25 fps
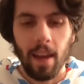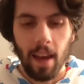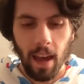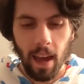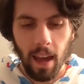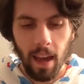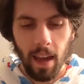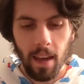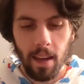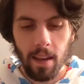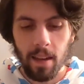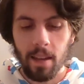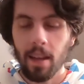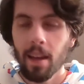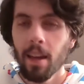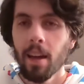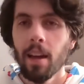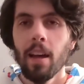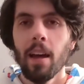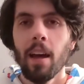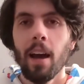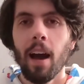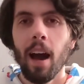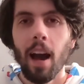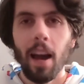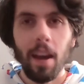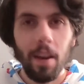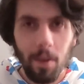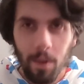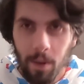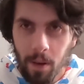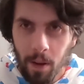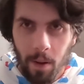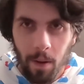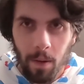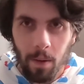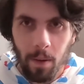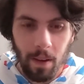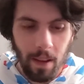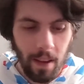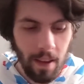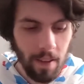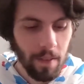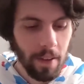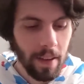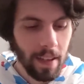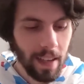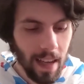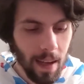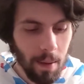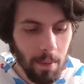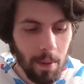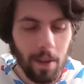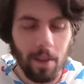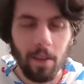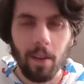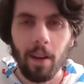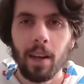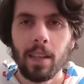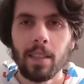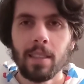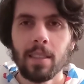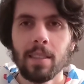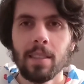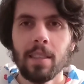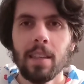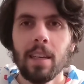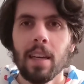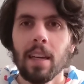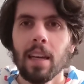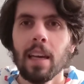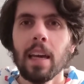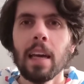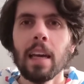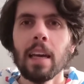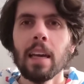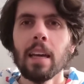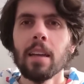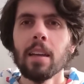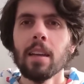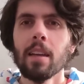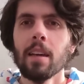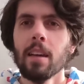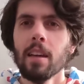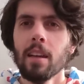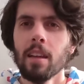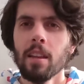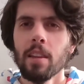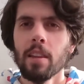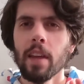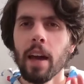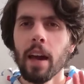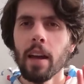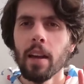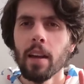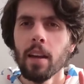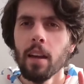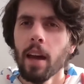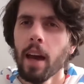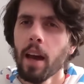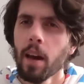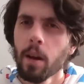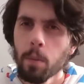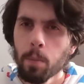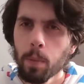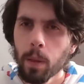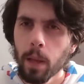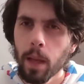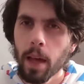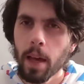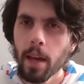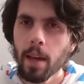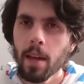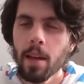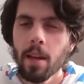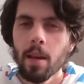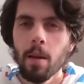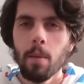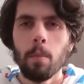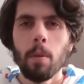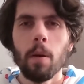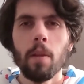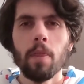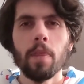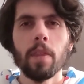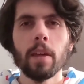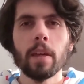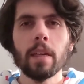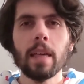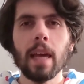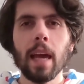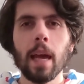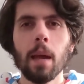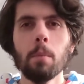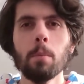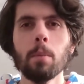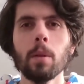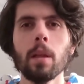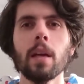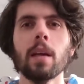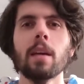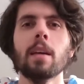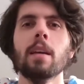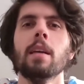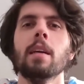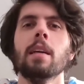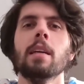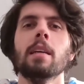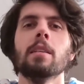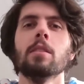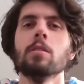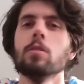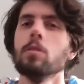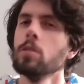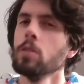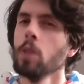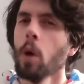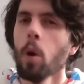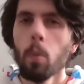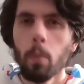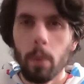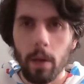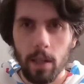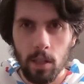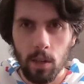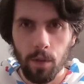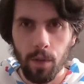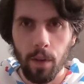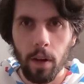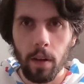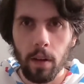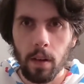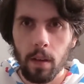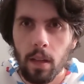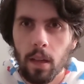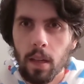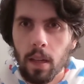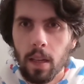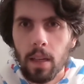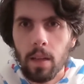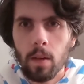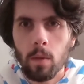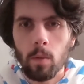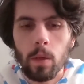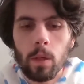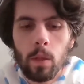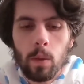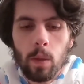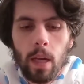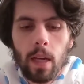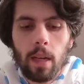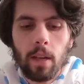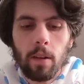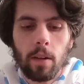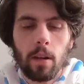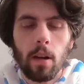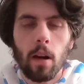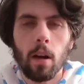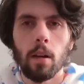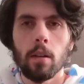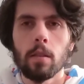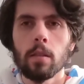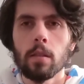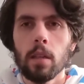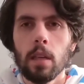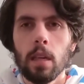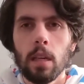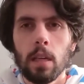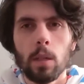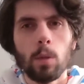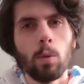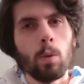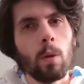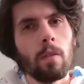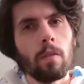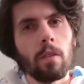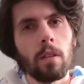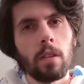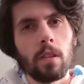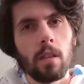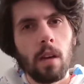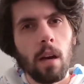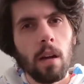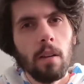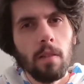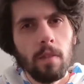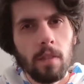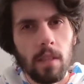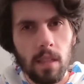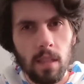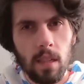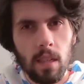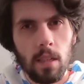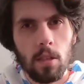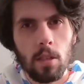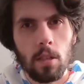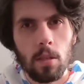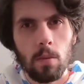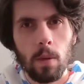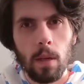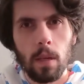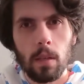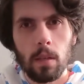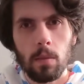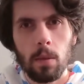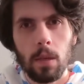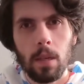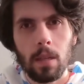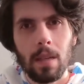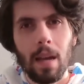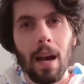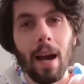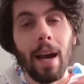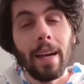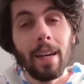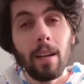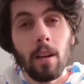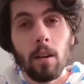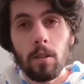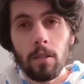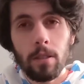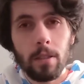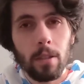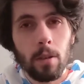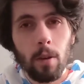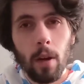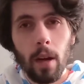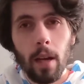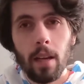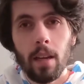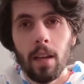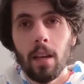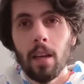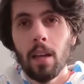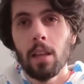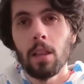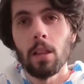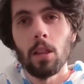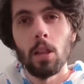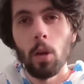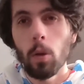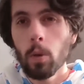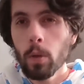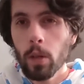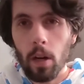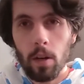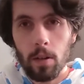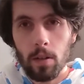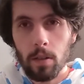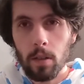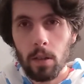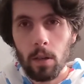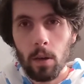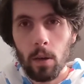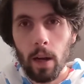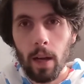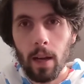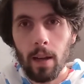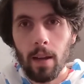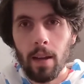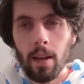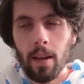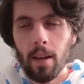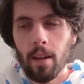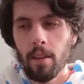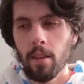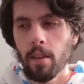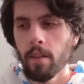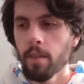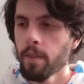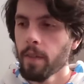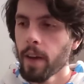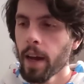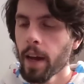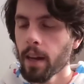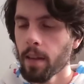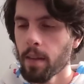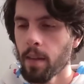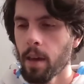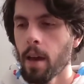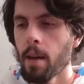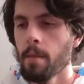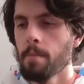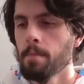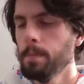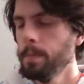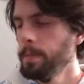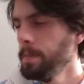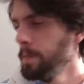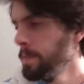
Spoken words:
and I don't know if it came across in that how to play, but the gameplay is so much fun. When you get your cards, you have a ton of decision space because high cards are great, low cards are great. The fact that